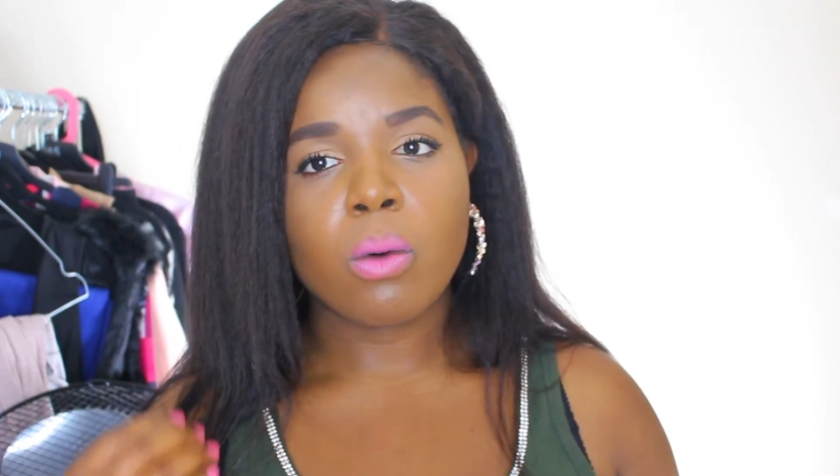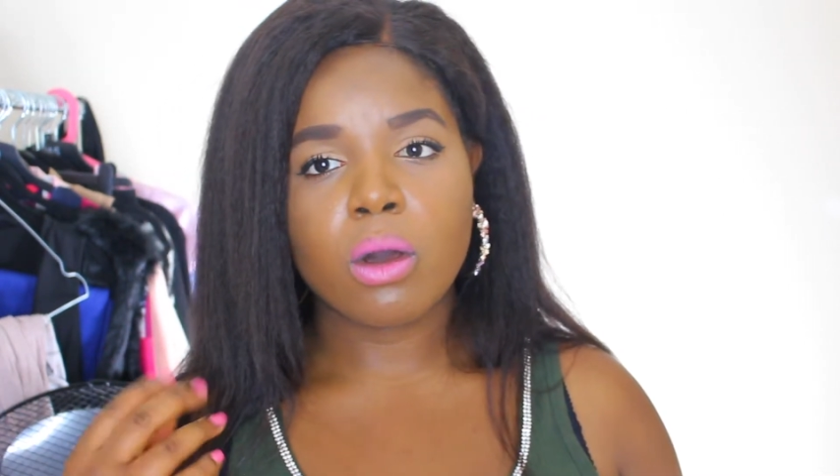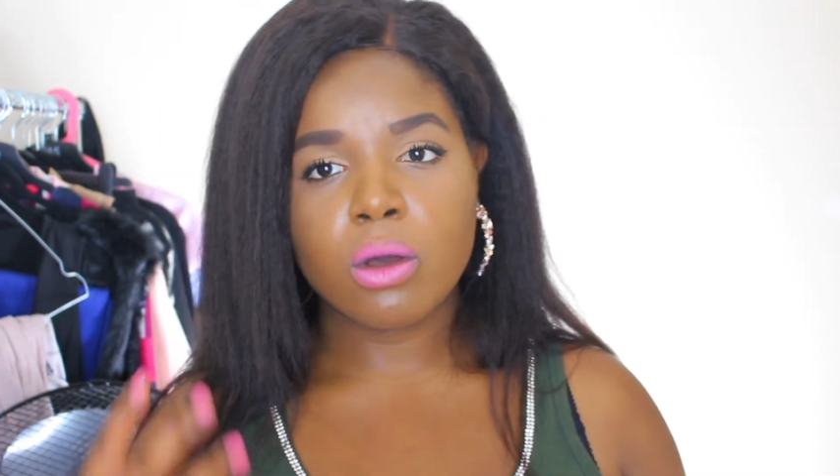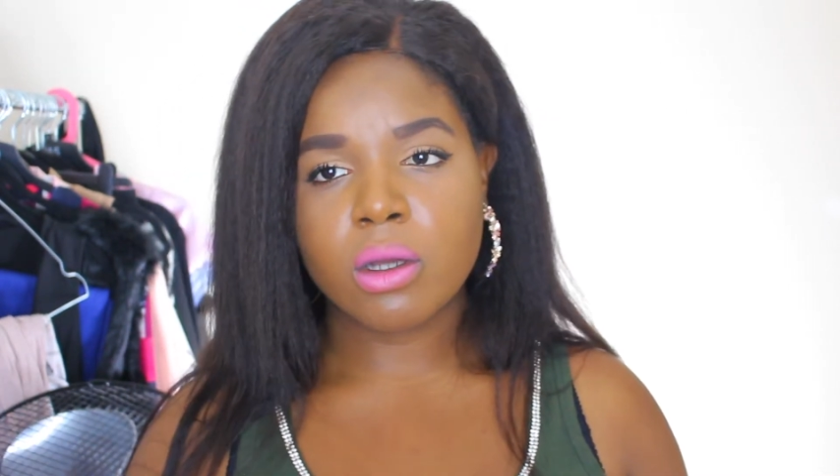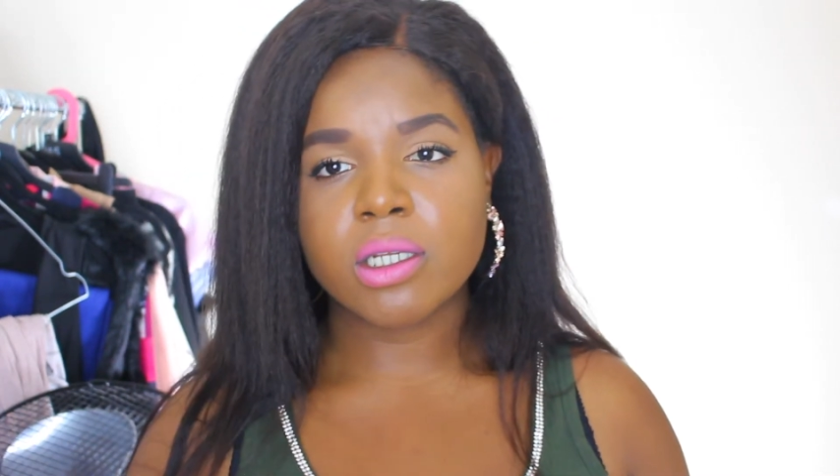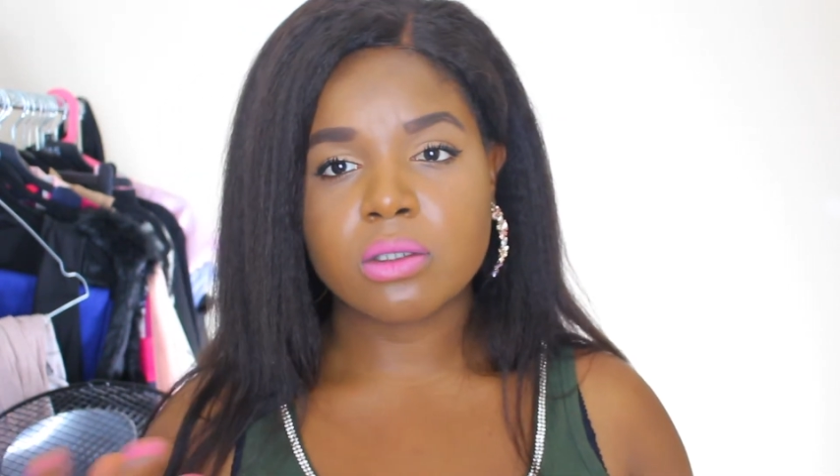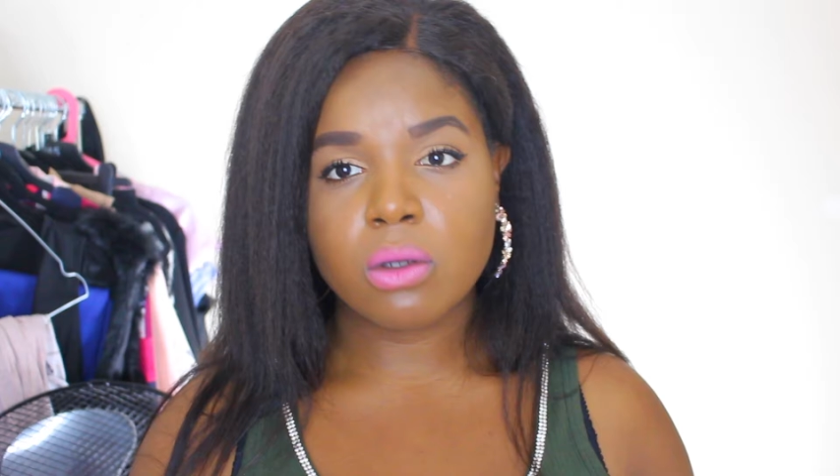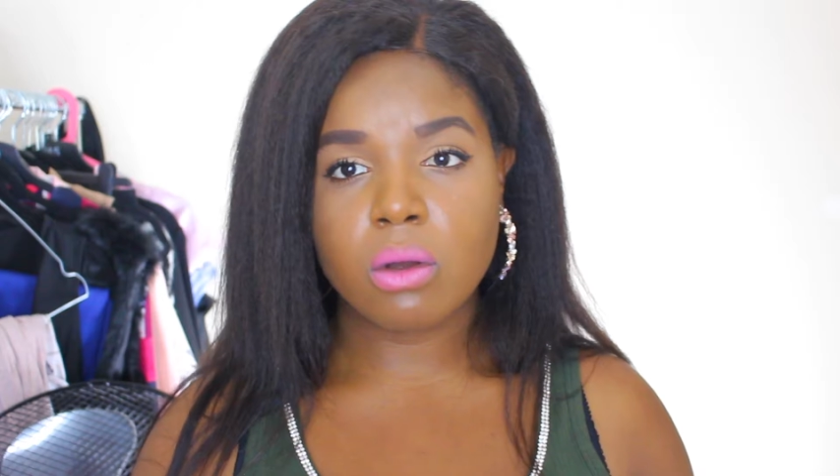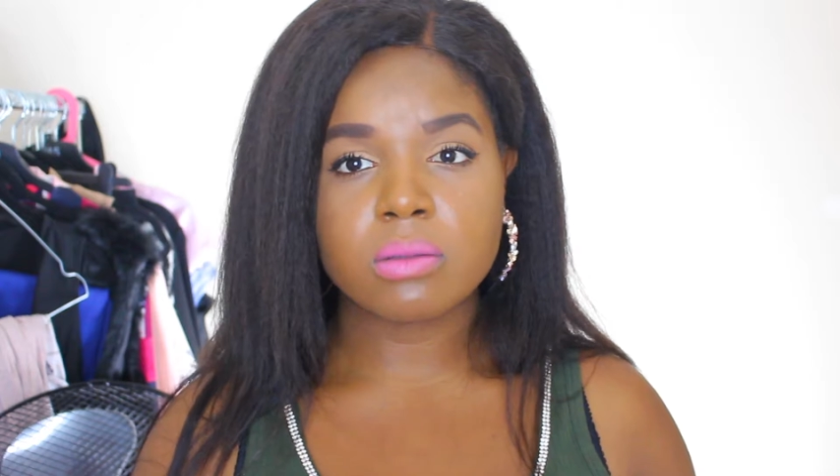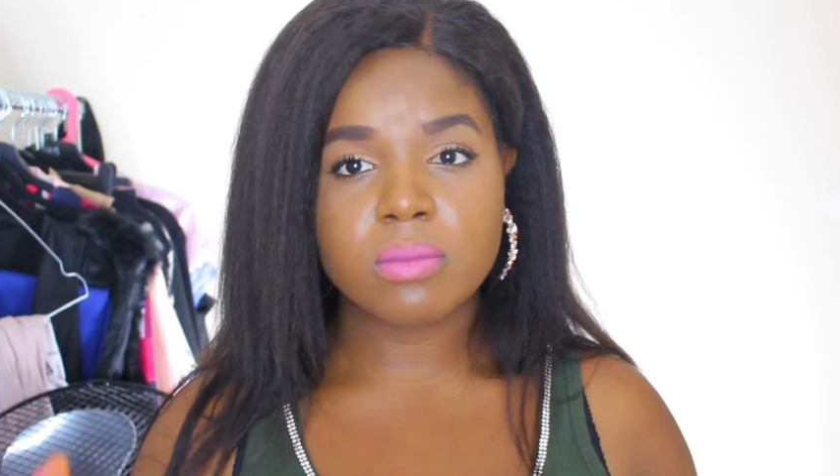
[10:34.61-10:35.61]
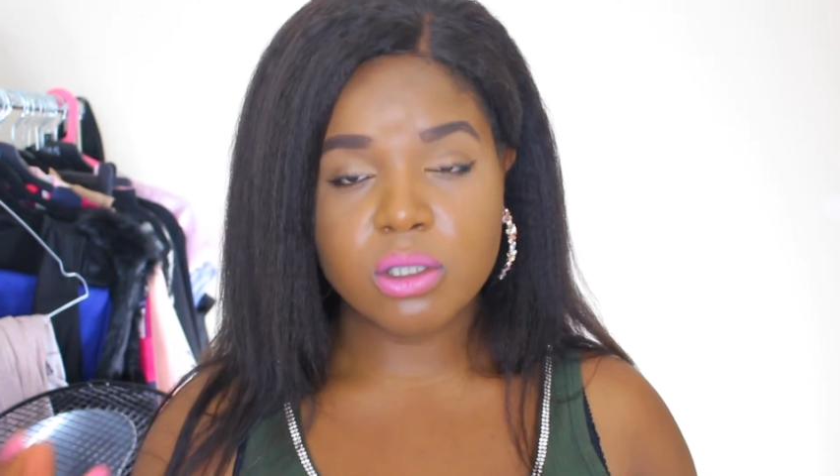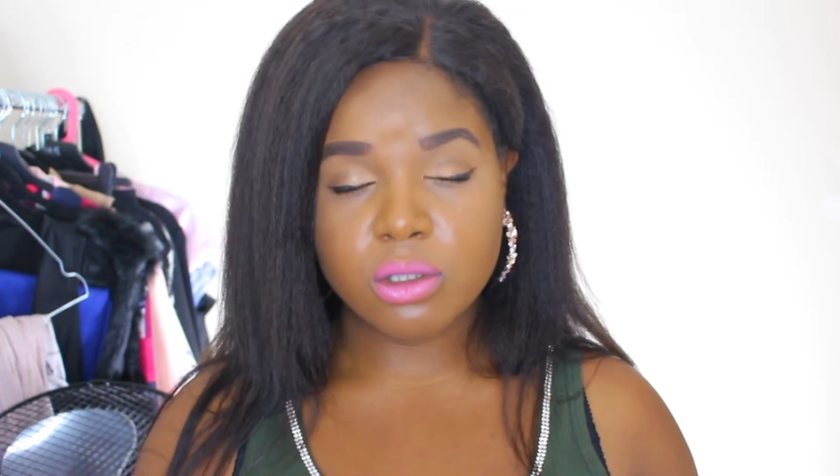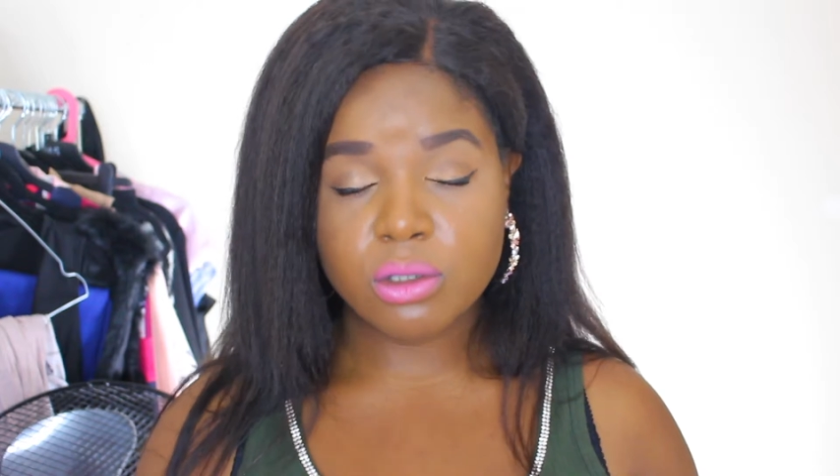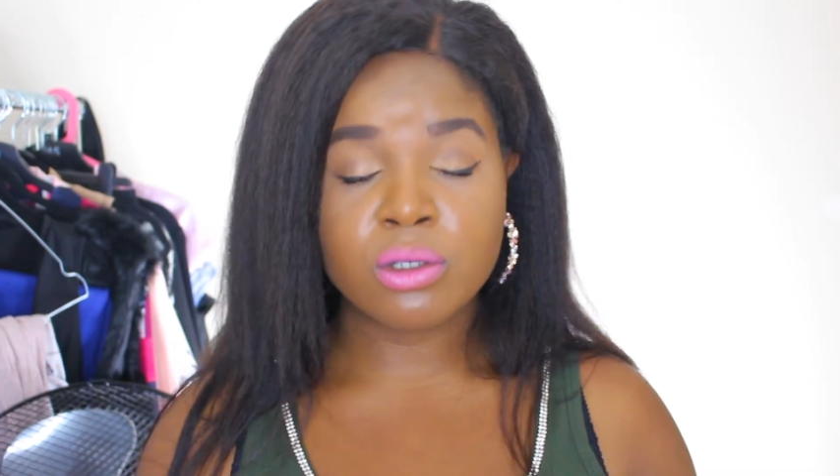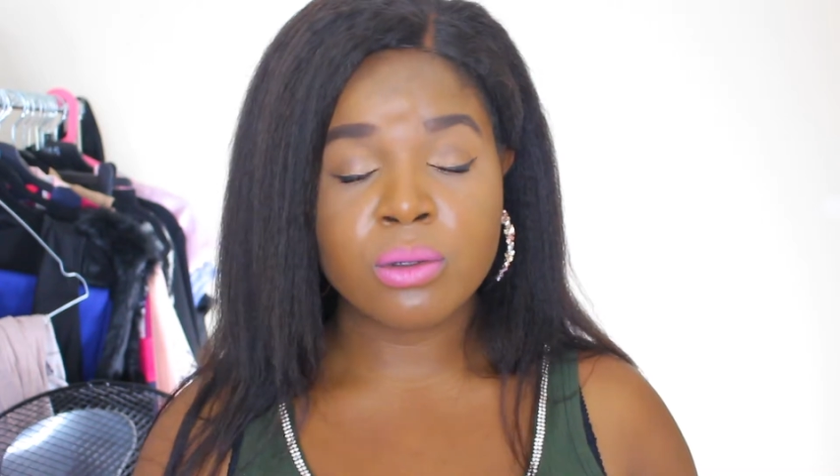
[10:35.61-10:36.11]
what God has called me
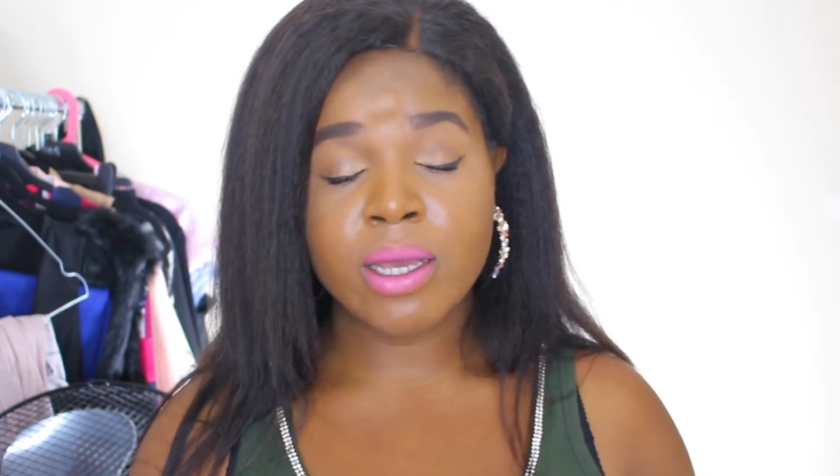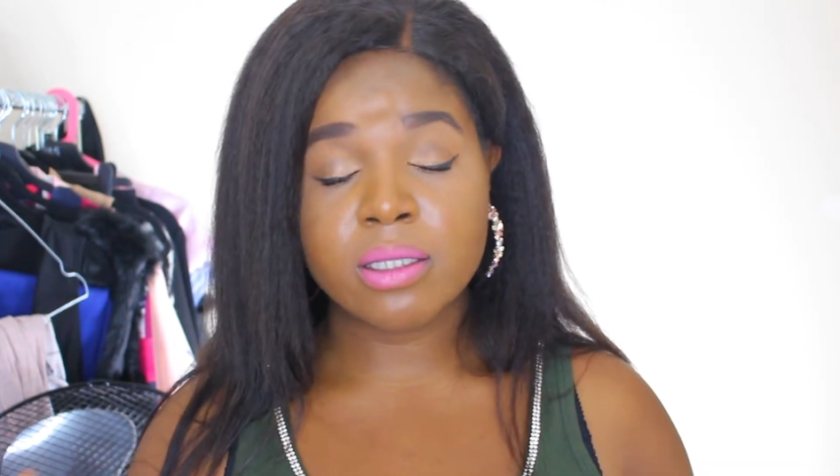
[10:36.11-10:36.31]
to do